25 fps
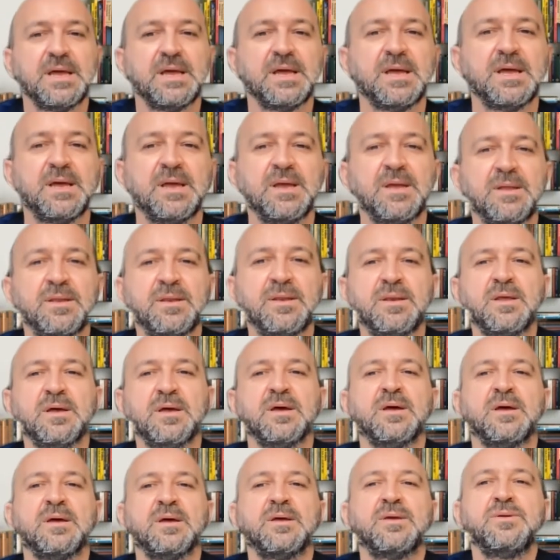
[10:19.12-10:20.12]
and
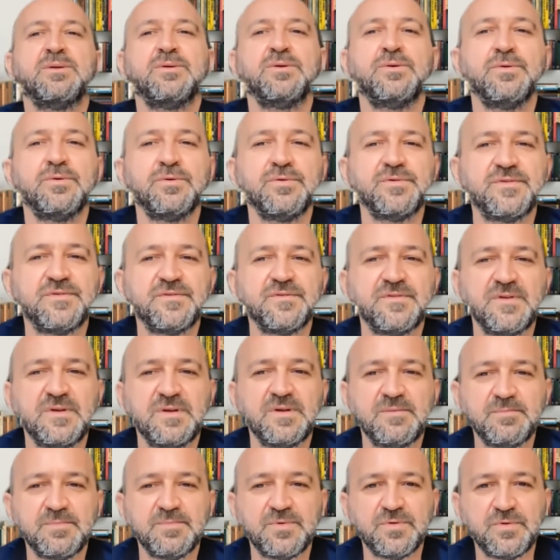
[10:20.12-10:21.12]
uh, you
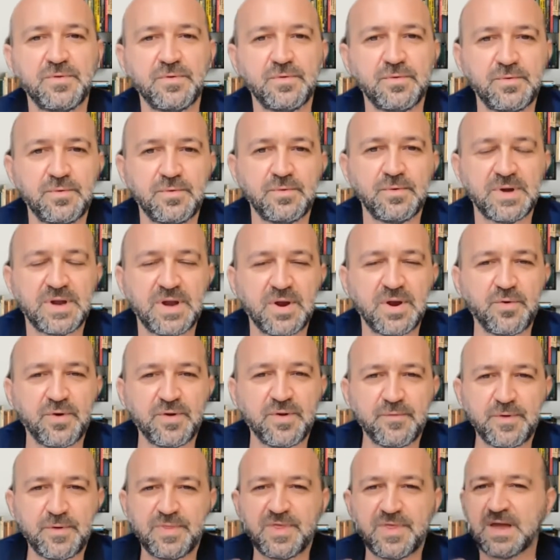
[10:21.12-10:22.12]
seem to
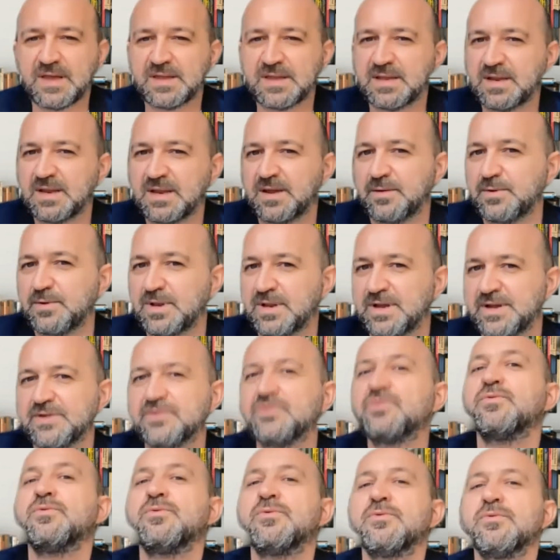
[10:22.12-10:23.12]
agree with that and i would
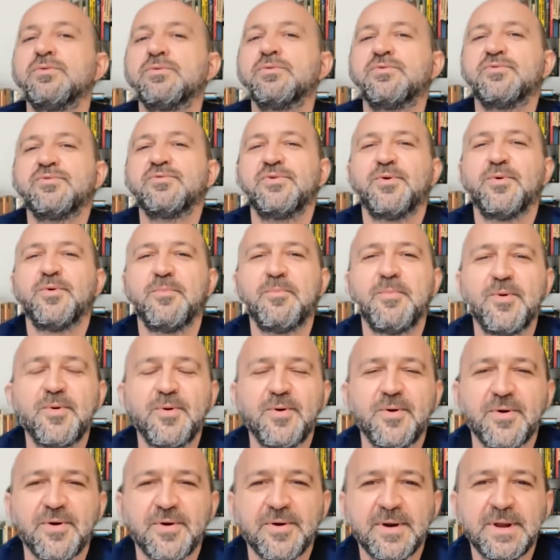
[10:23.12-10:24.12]
like to to know
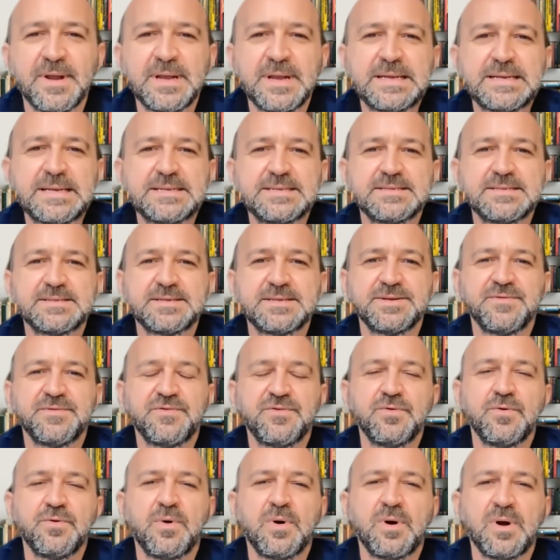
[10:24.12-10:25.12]
more
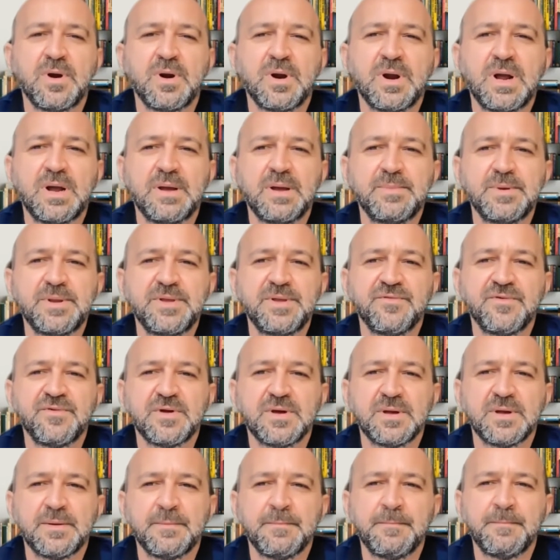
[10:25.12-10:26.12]
since you are i believe
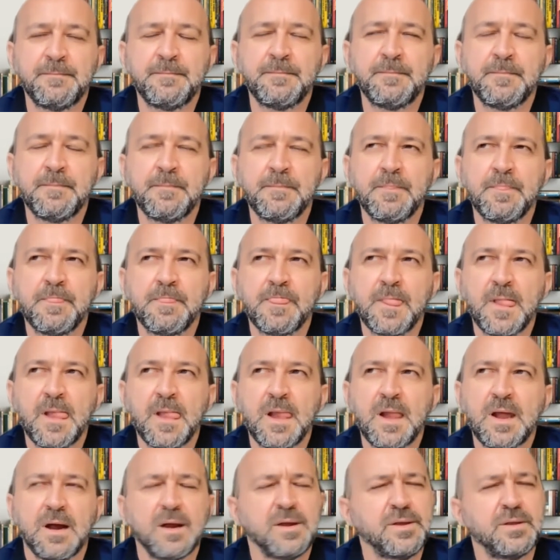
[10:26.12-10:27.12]
um,
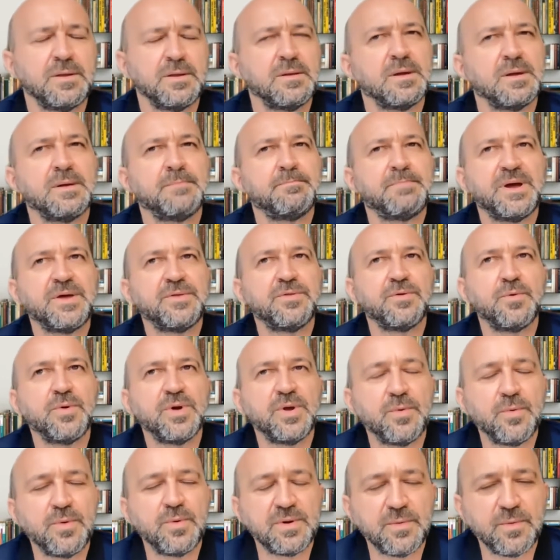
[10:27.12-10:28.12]
I, by the
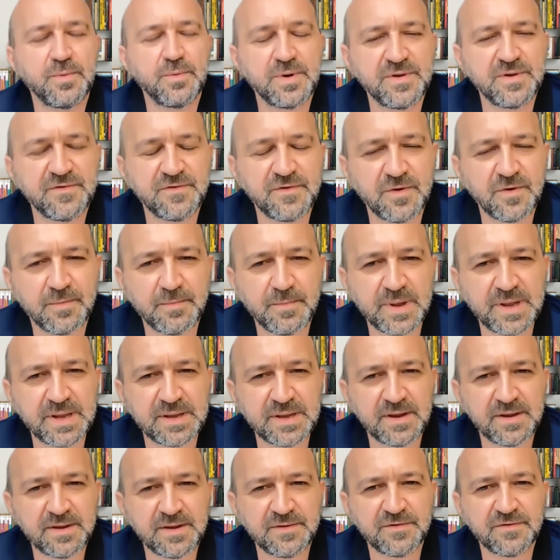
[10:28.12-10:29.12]
way what, what is your
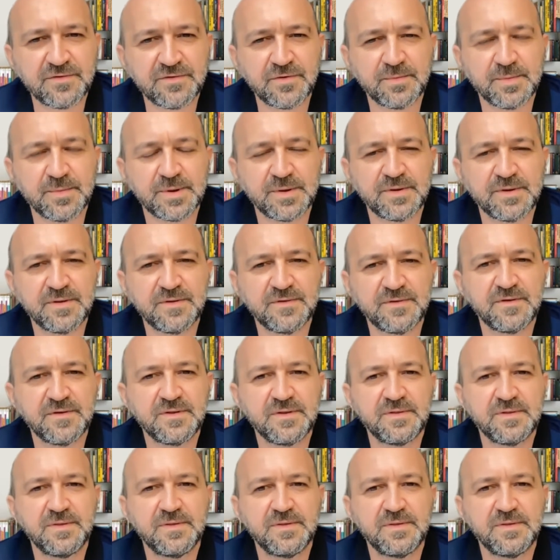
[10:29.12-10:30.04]
main instrument is it